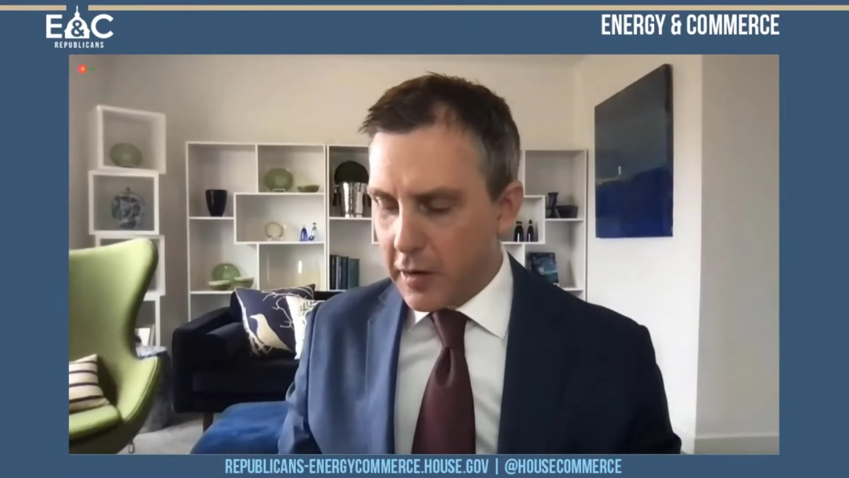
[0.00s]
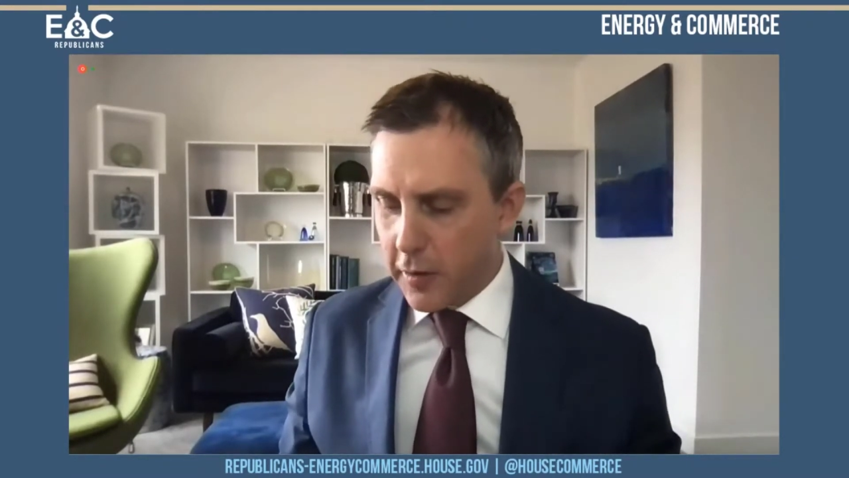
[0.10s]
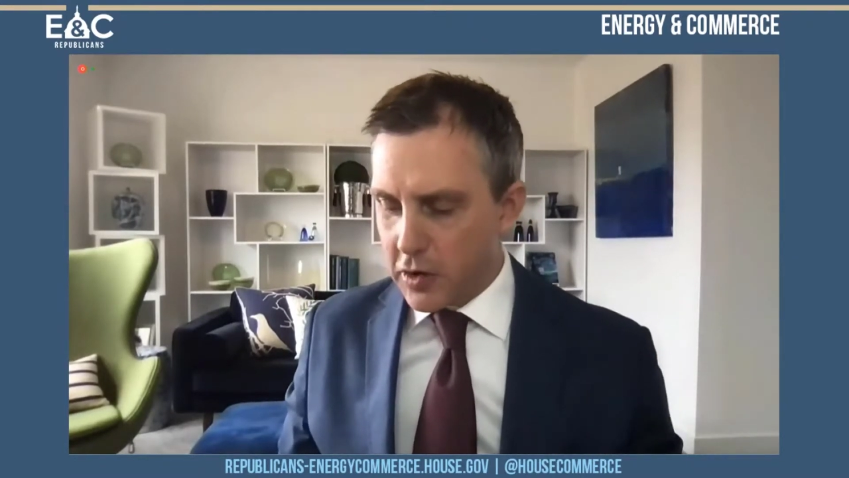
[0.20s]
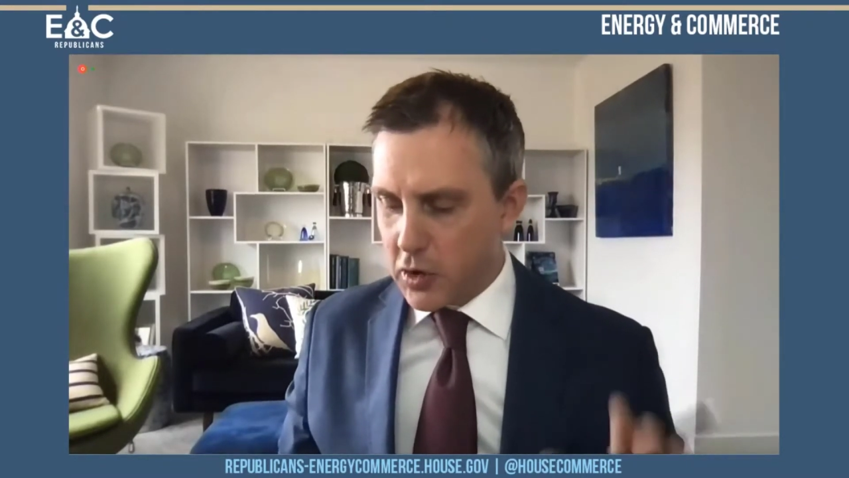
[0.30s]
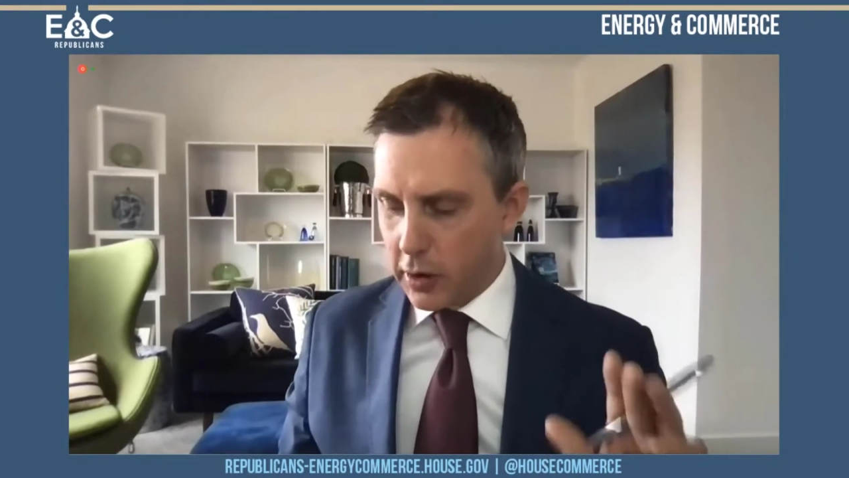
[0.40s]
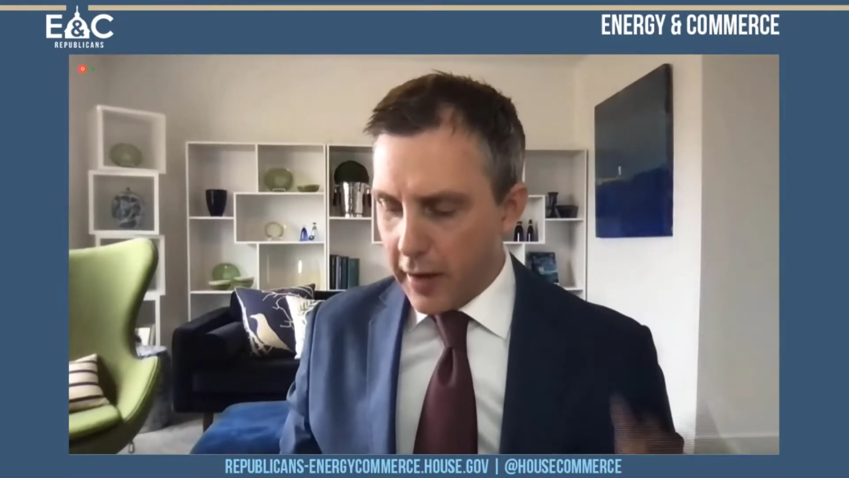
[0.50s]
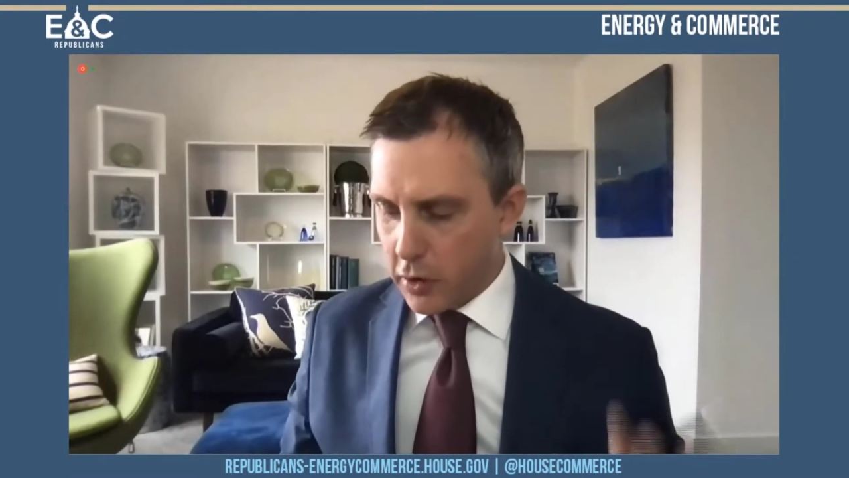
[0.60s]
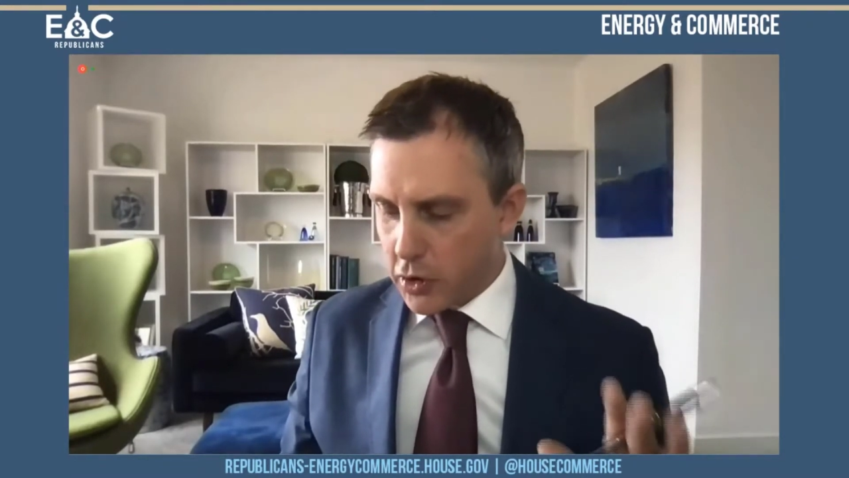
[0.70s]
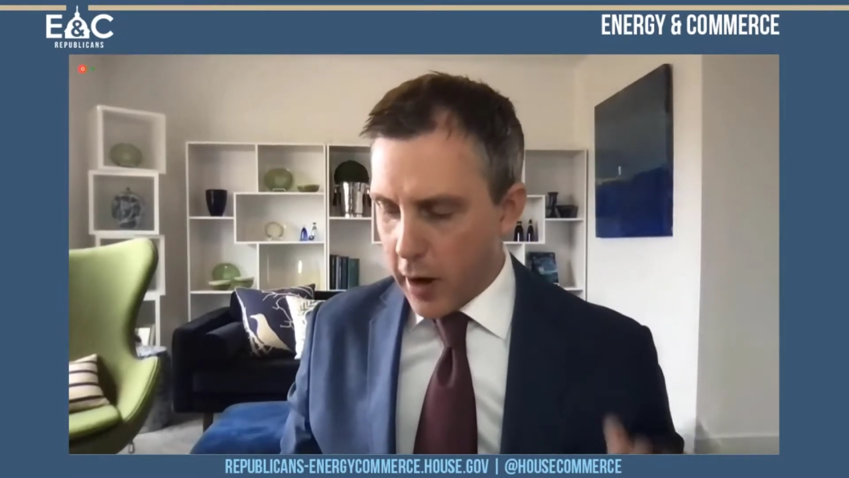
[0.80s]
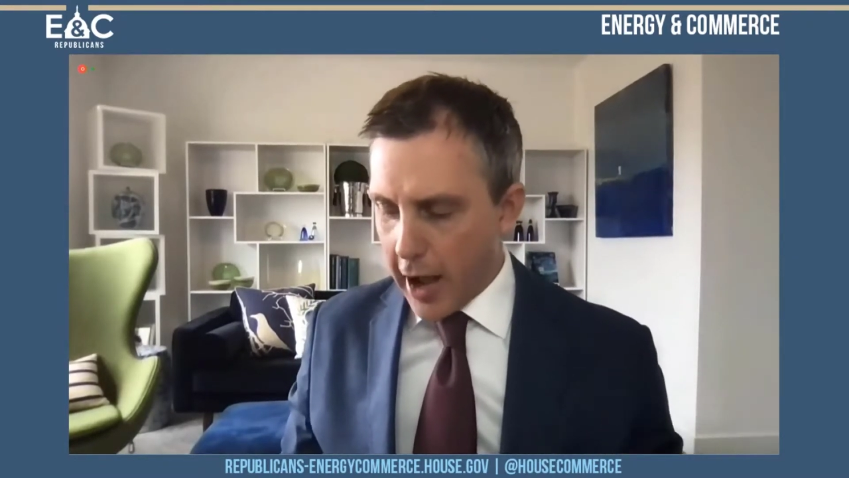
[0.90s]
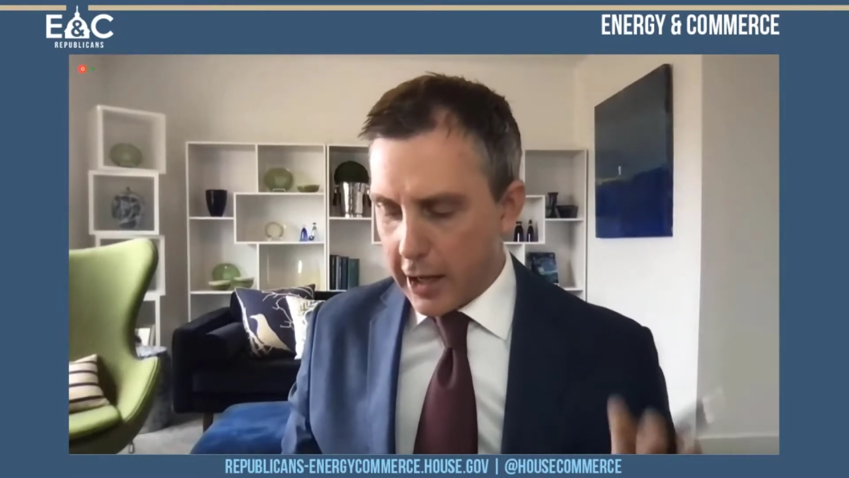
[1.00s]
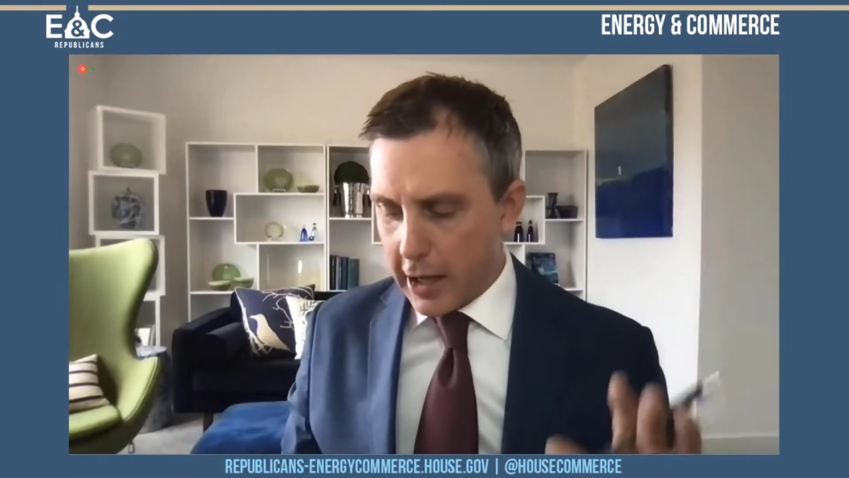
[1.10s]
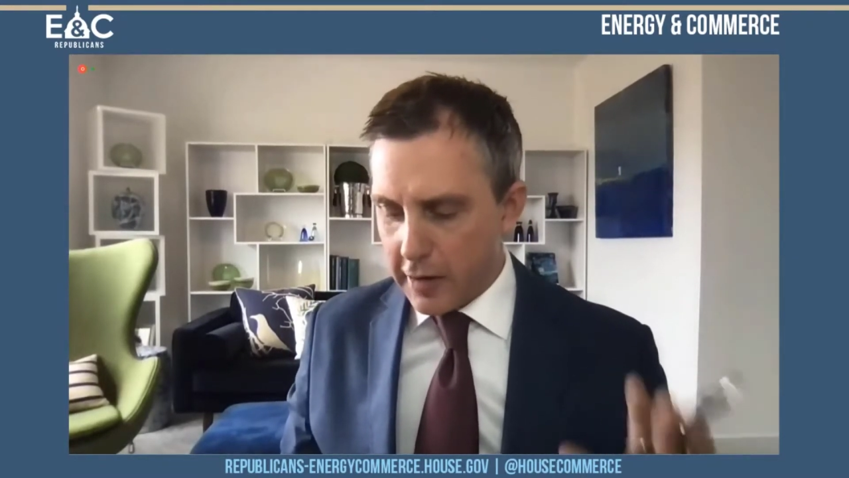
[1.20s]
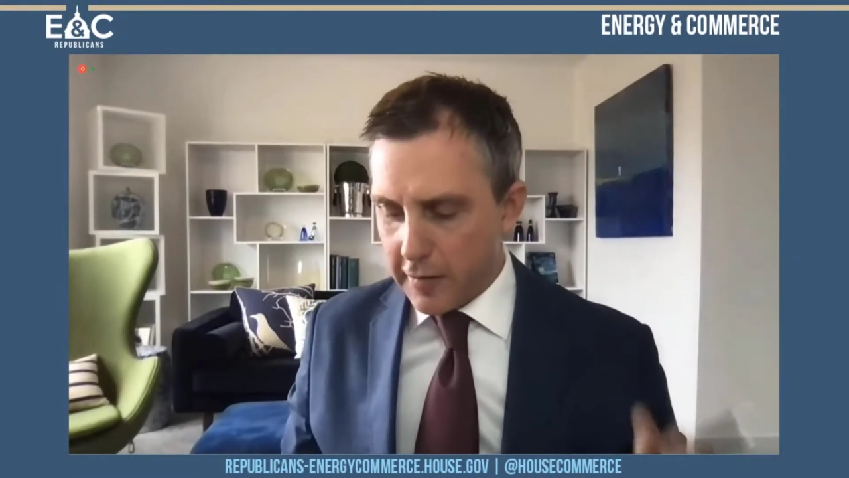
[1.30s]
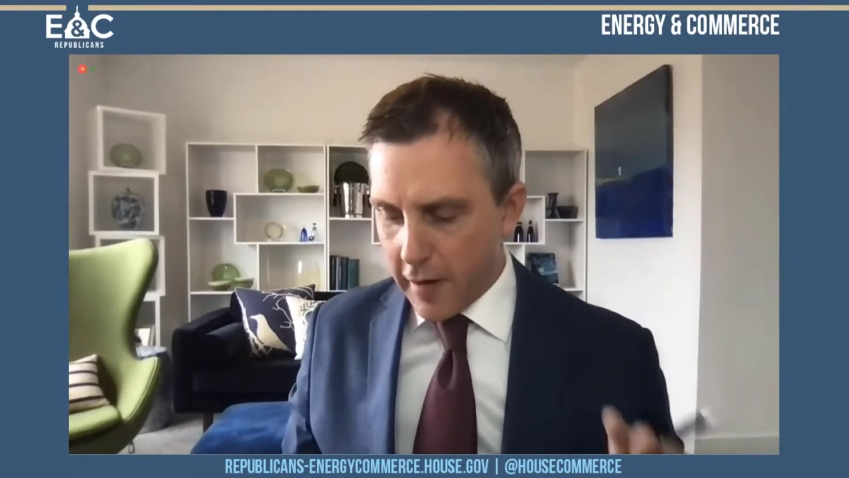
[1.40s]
individual level tracking